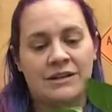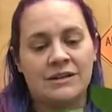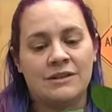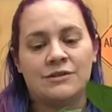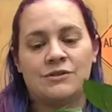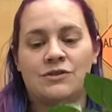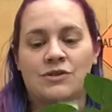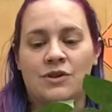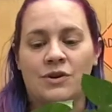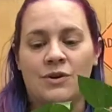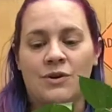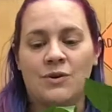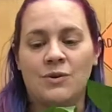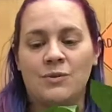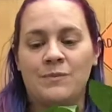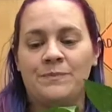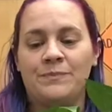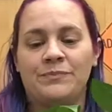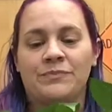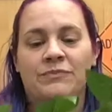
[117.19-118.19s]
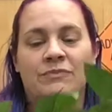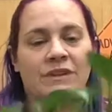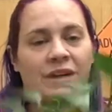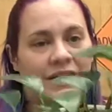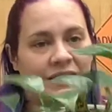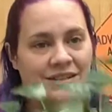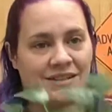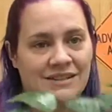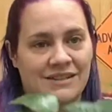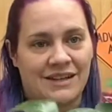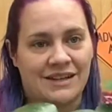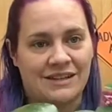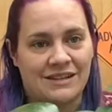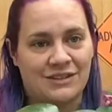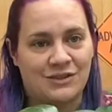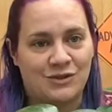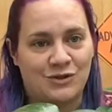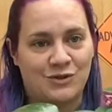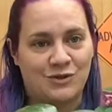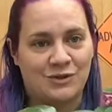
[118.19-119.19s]
so I decided
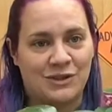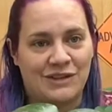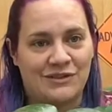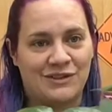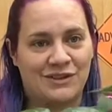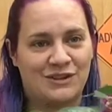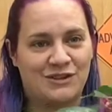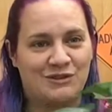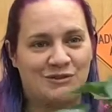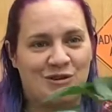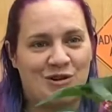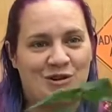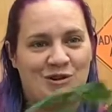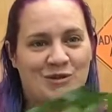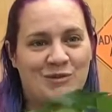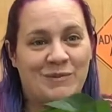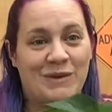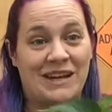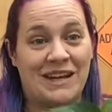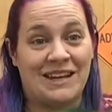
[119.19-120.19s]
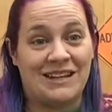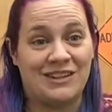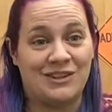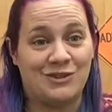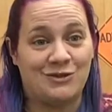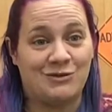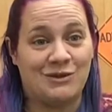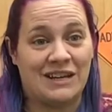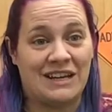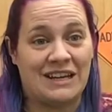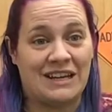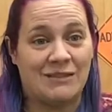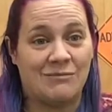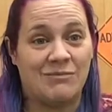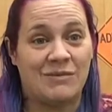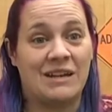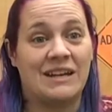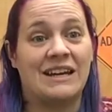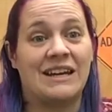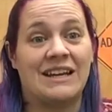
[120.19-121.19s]
to give it a new home and a new name,
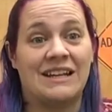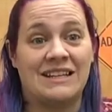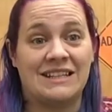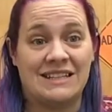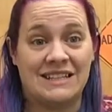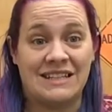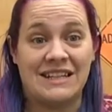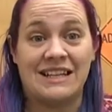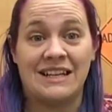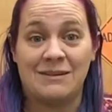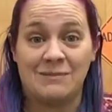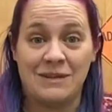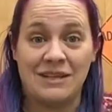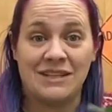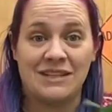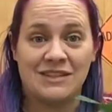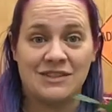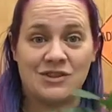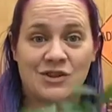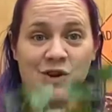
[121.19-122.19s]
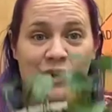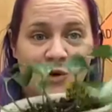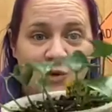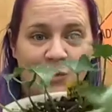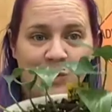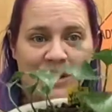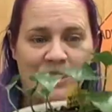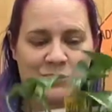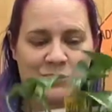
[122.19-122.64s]
and its name is Wade